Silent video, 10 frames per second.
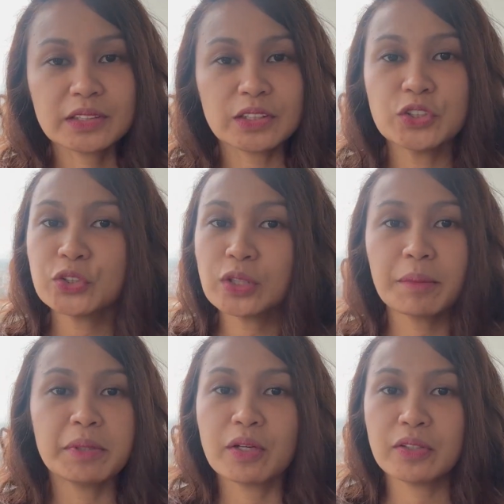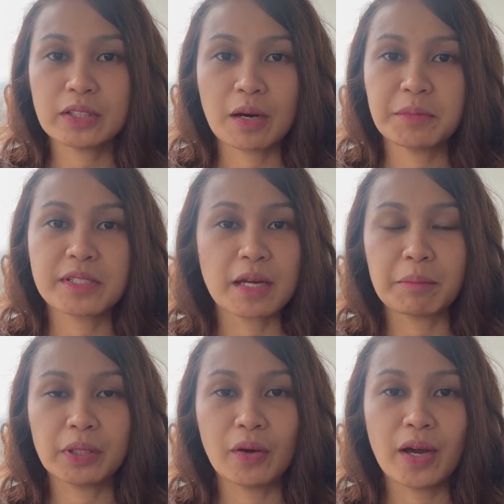do let me know in the comments down
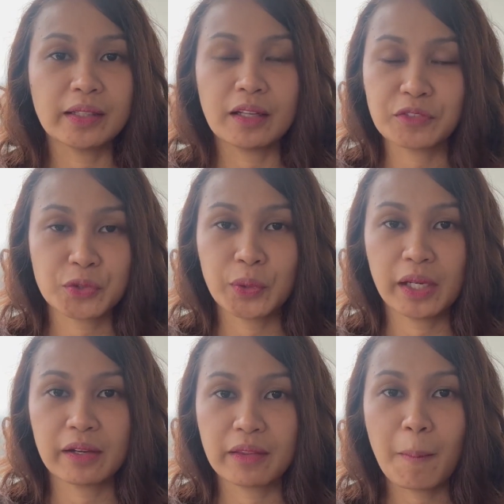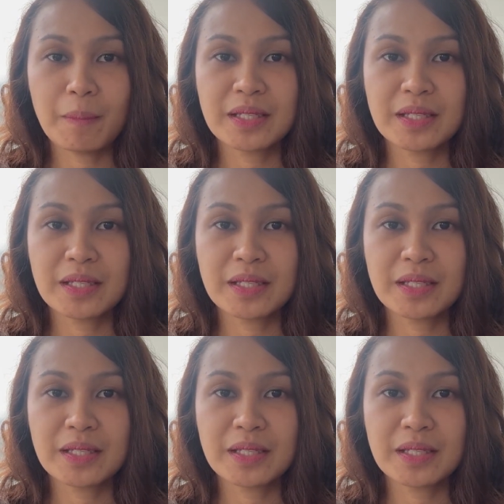below. I'd love to hear them.